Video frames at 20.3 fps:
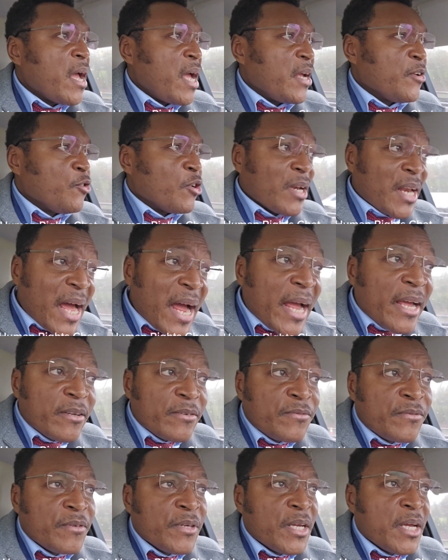your
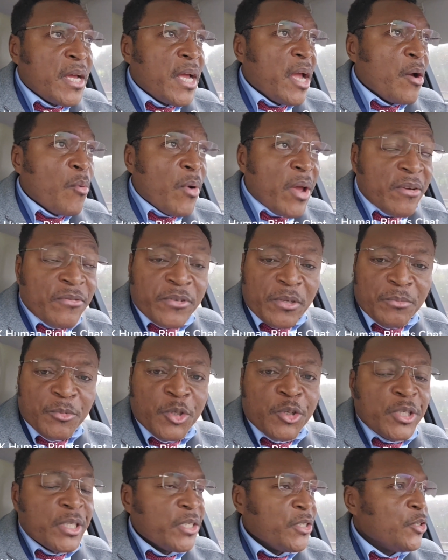life away from
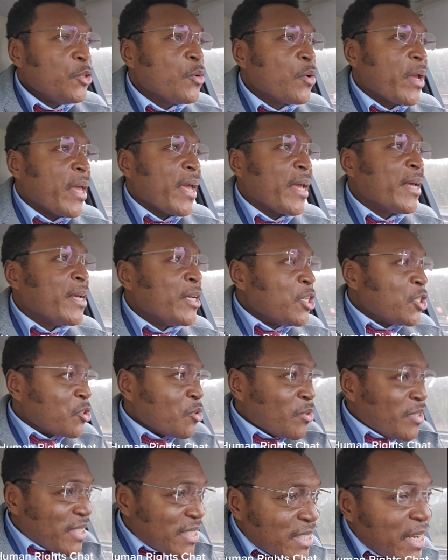you in the UK. So
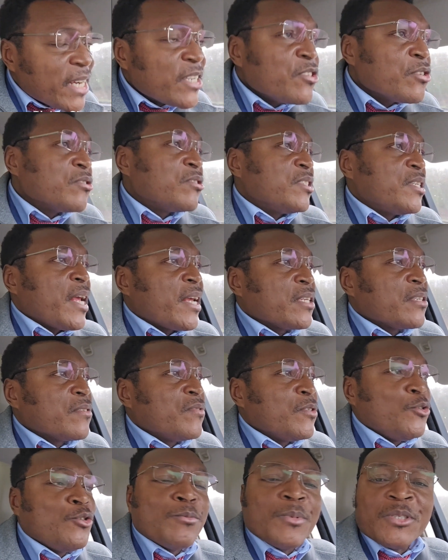Section 6 of
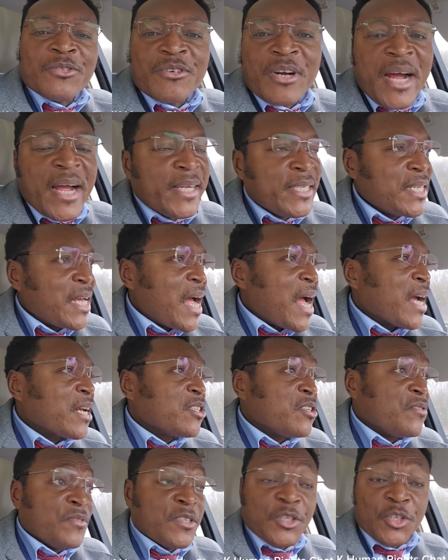the Human Rights
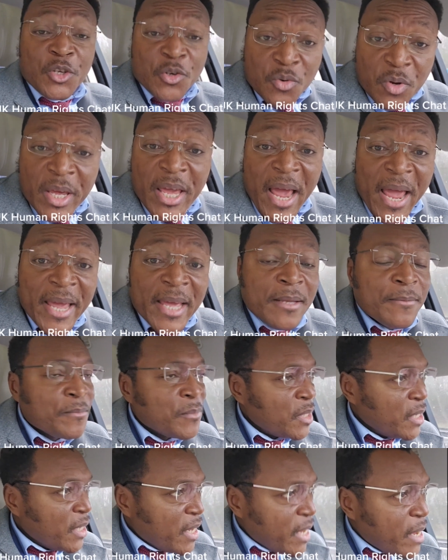Act of the UK
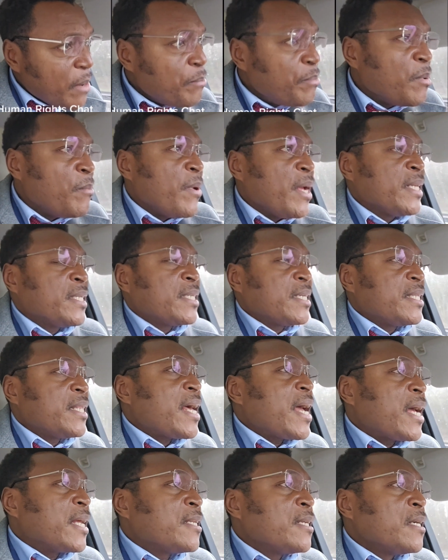implemented
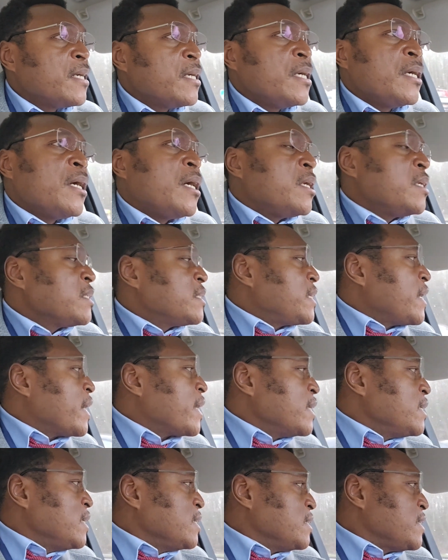that. Take
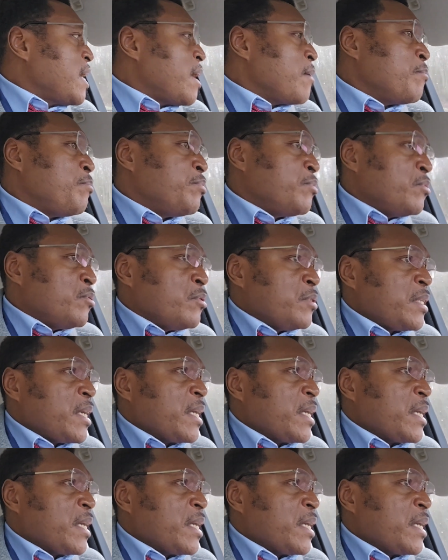the example